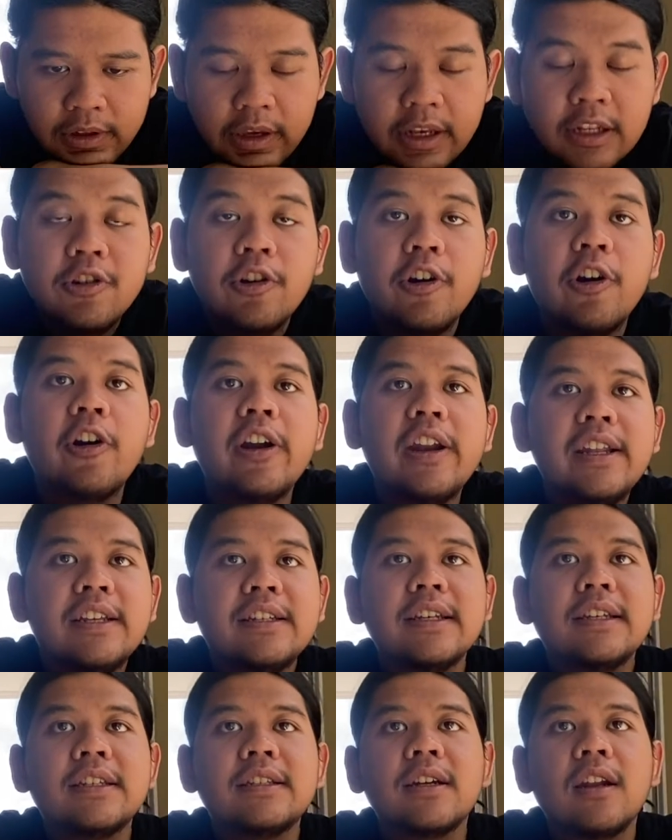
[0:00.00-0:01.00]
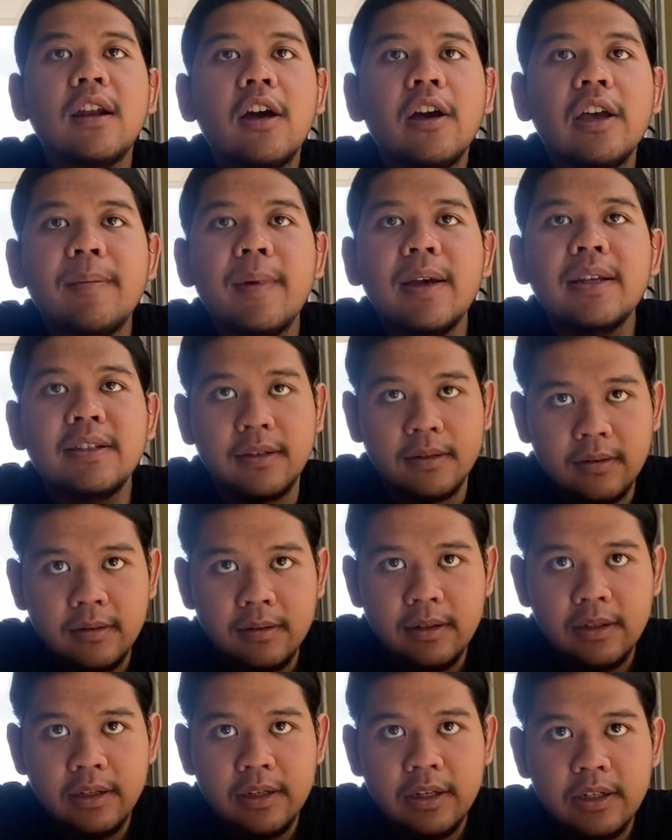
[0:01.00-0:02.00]
It's already 6 o'clock. Imagine,
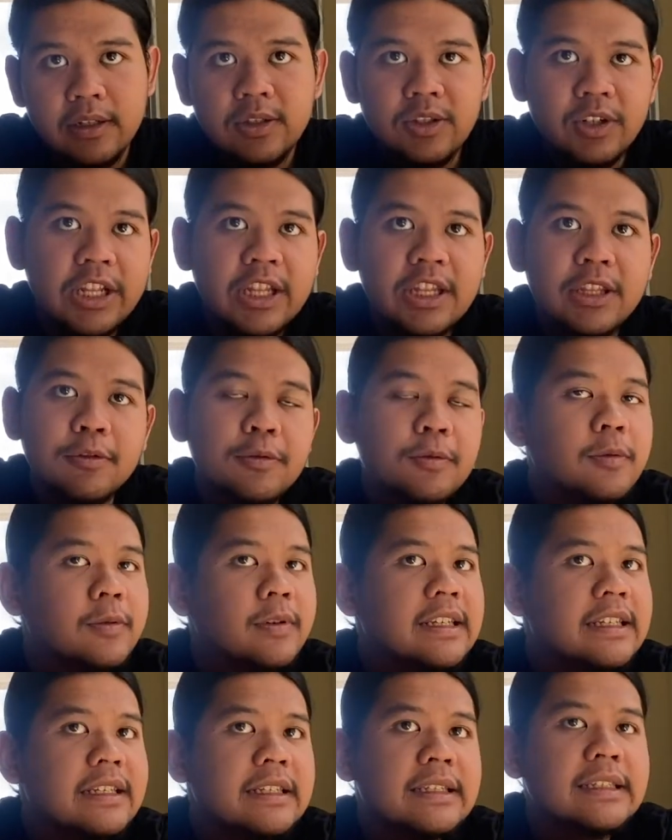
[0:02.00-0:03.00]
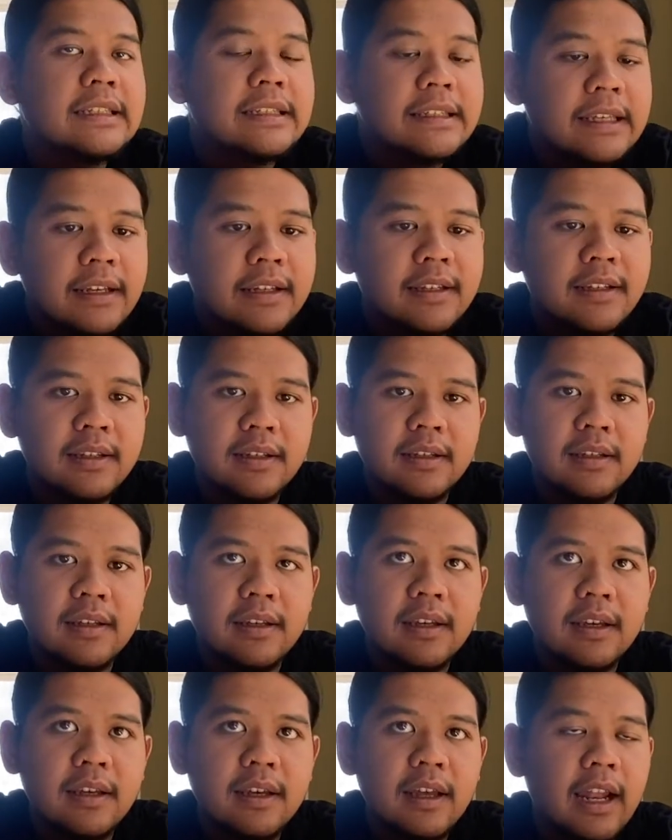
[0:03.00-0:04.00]
3 to 6,
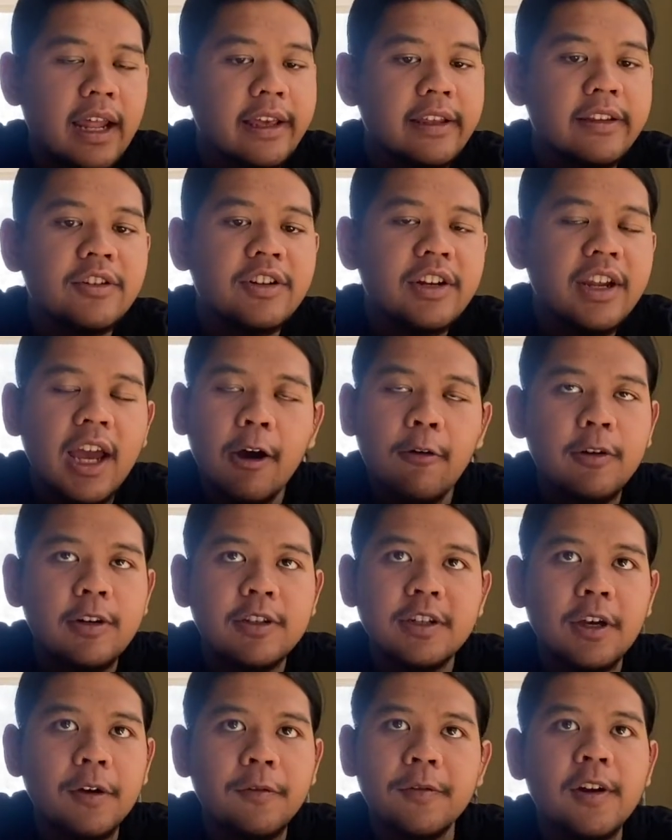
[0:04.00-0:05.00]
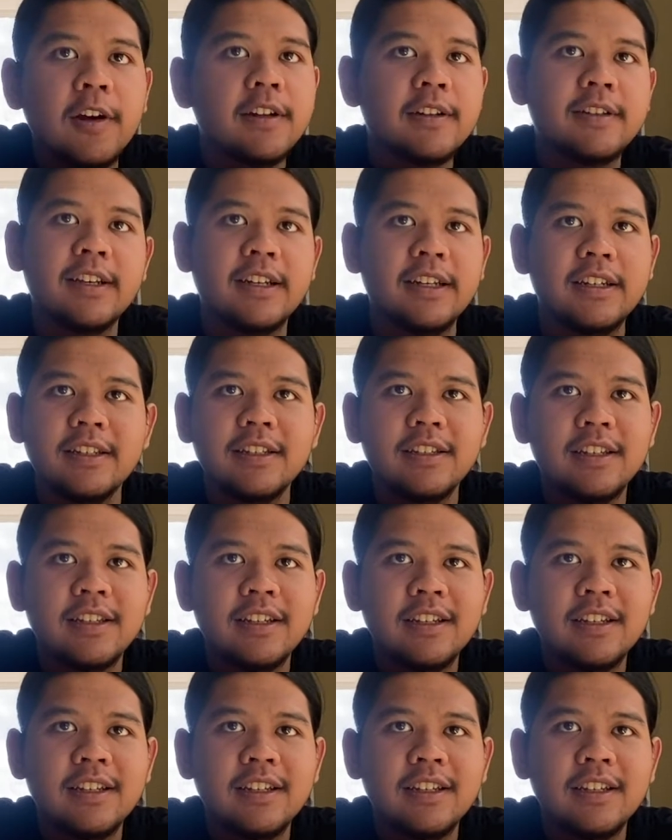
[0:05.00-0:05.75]
like 3 hours of nonsense.